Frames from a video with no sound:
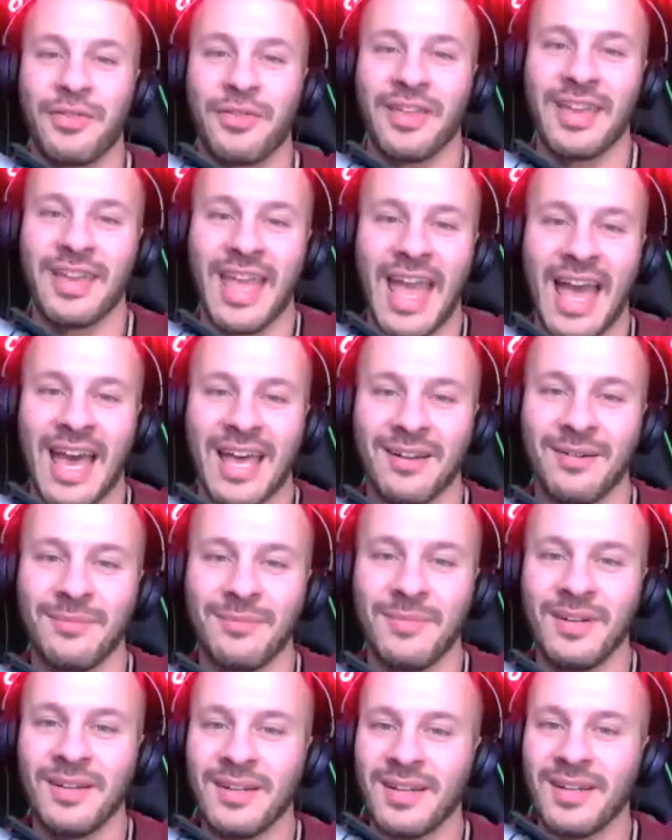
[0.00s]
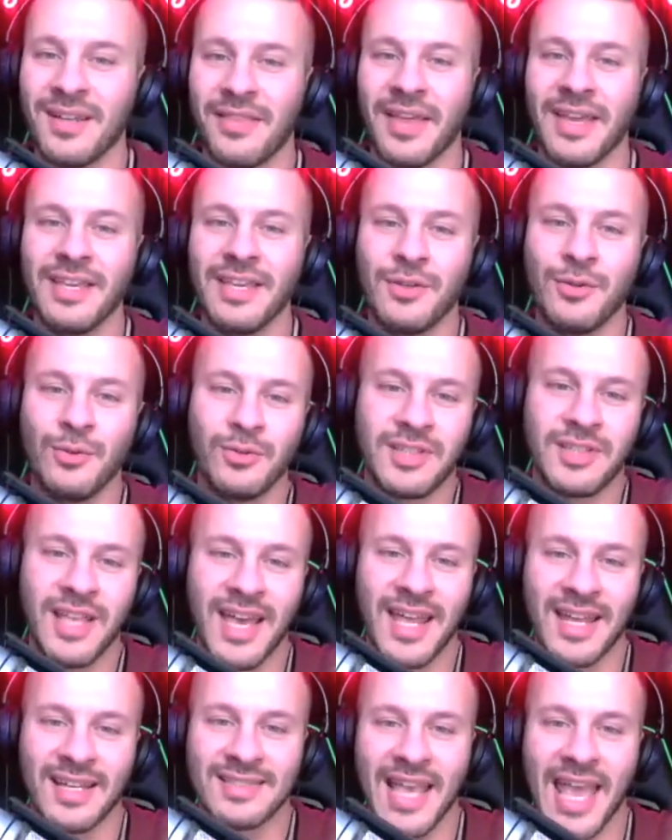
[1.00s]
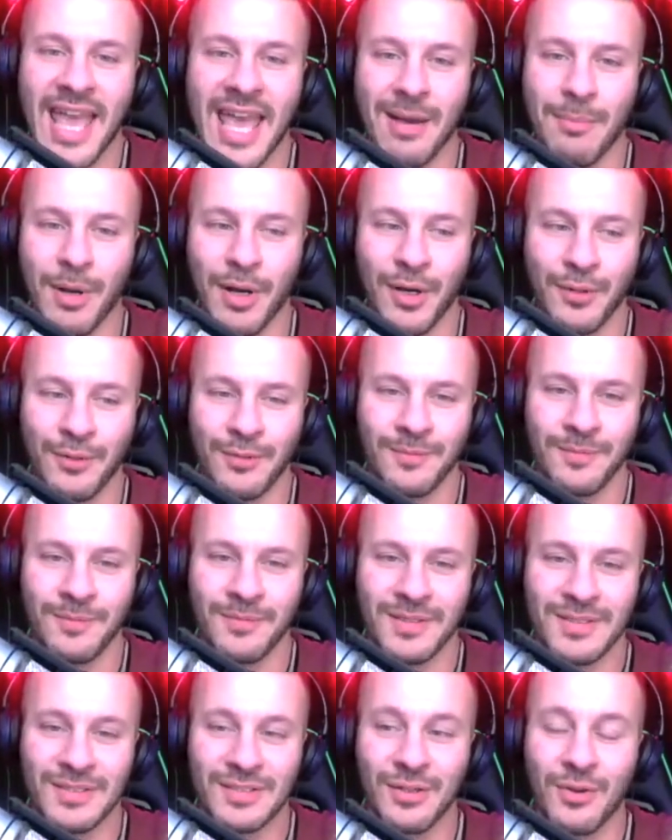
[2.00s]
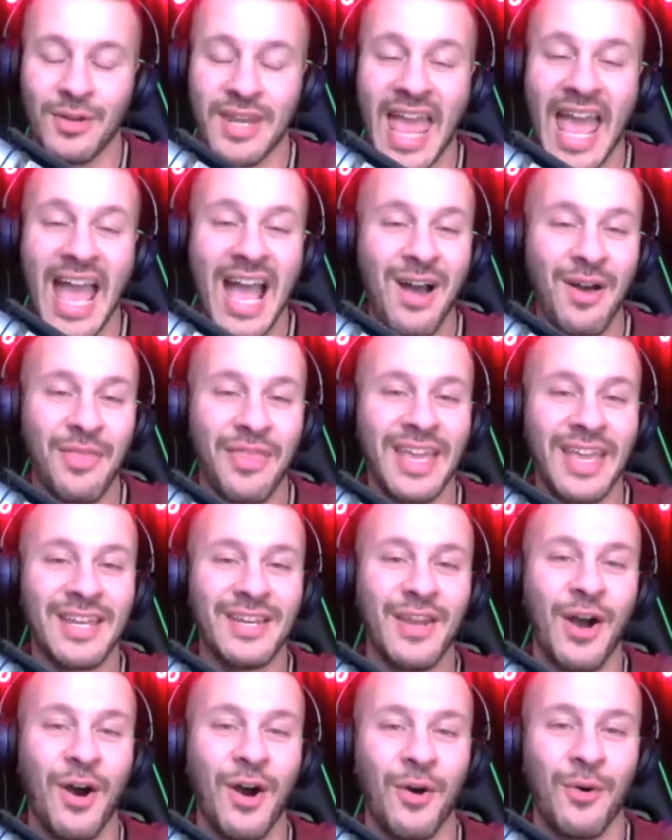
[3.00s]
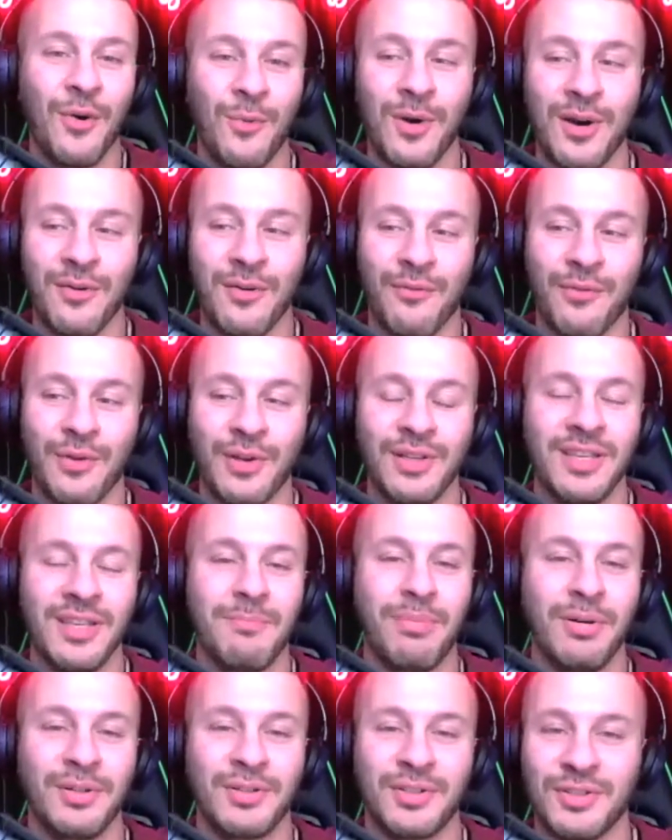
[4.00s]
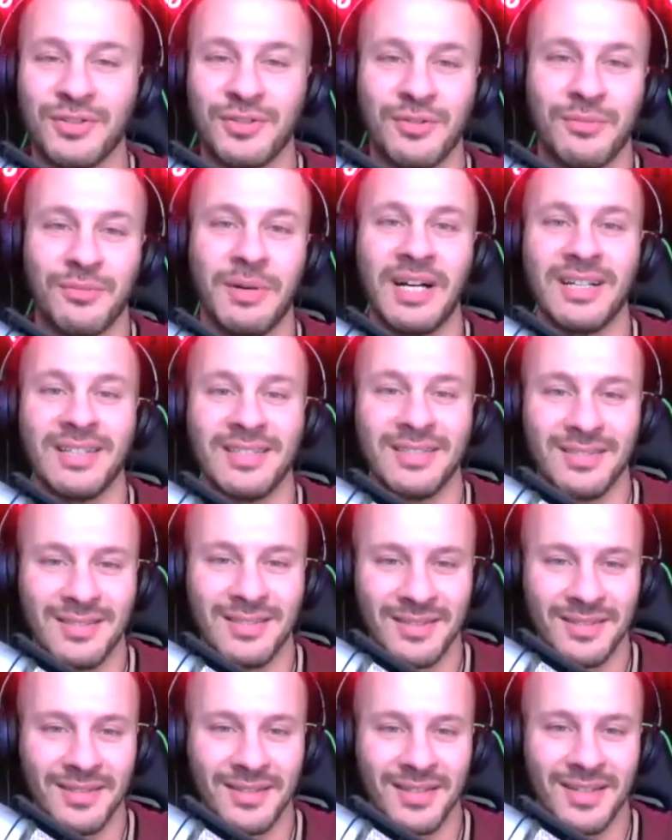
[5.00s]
thing, Adam, they use that as ammo. So now they know what really pushes your buttons.